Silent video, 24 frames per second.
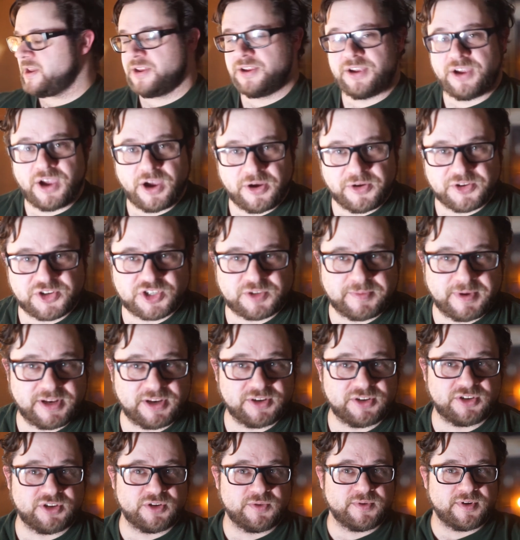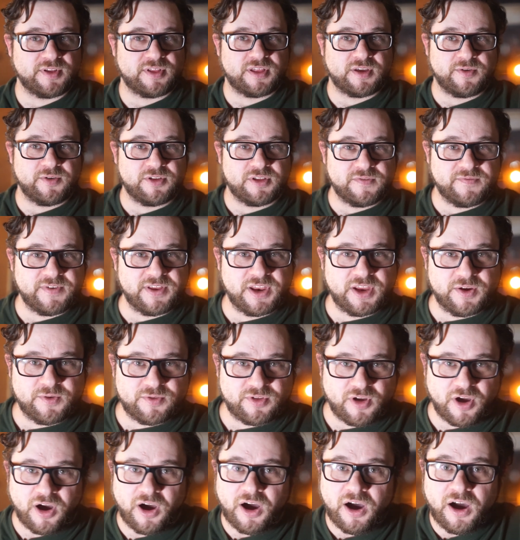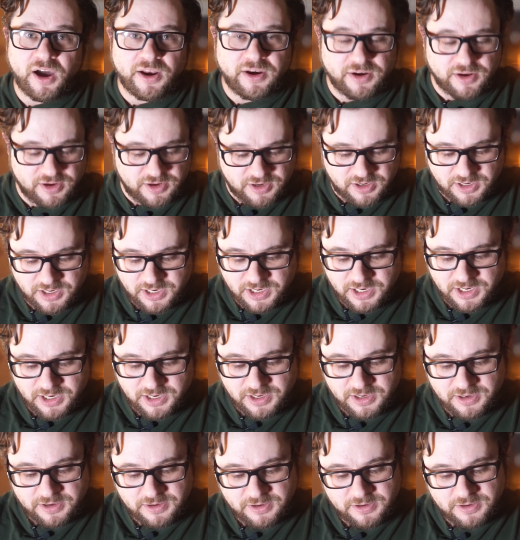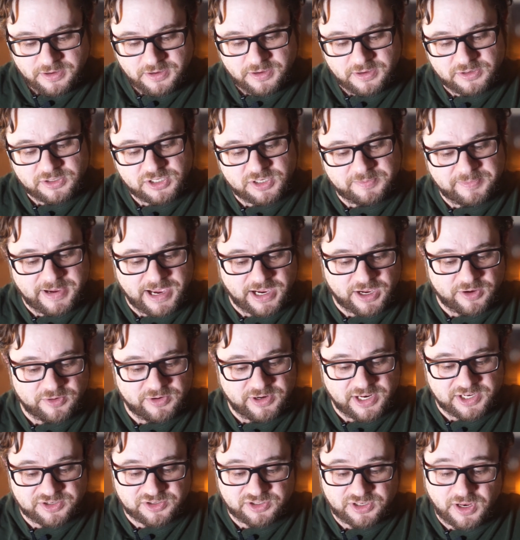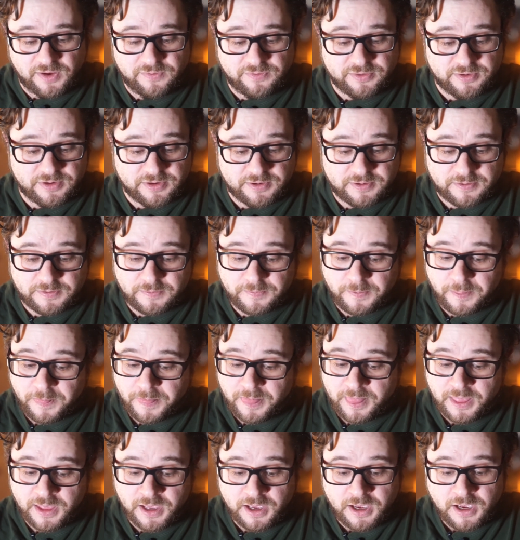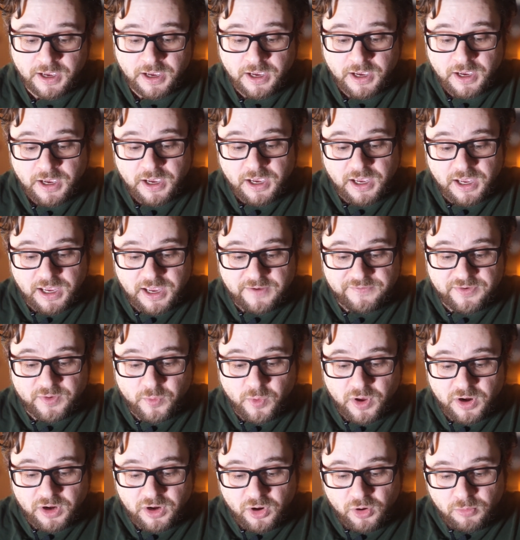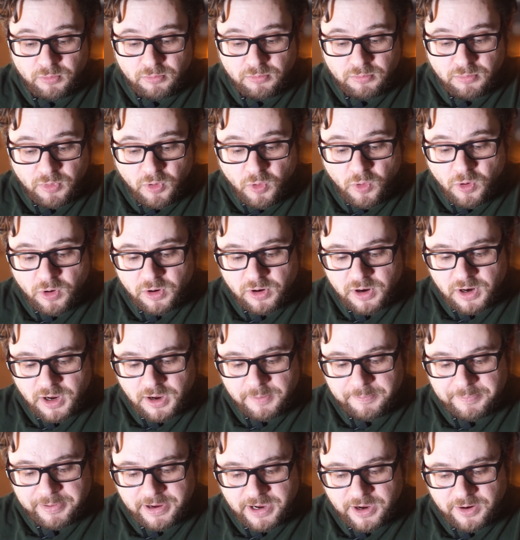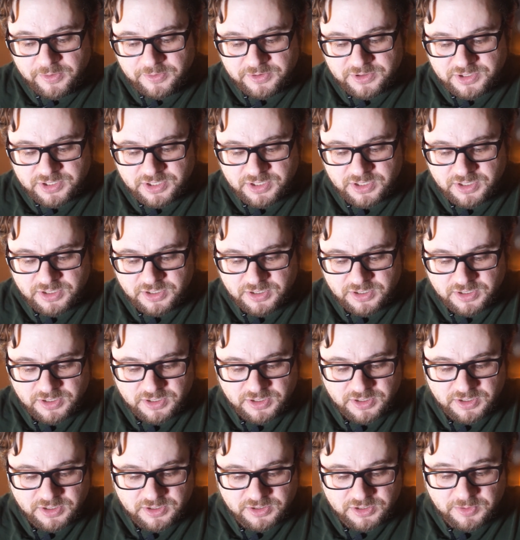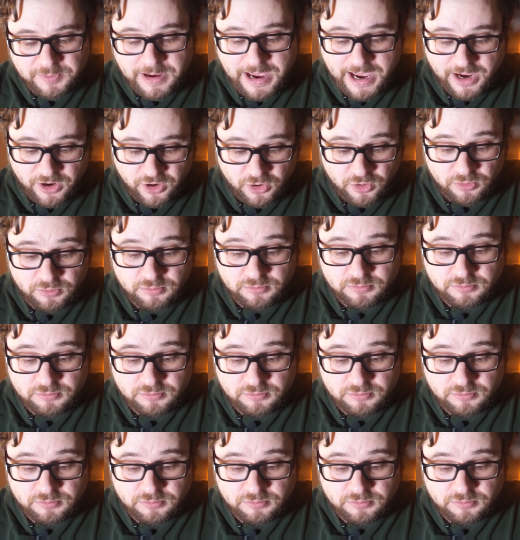encouraged me to do a series of videos on tobacco nasal snuff. If you want to know more about tobacco,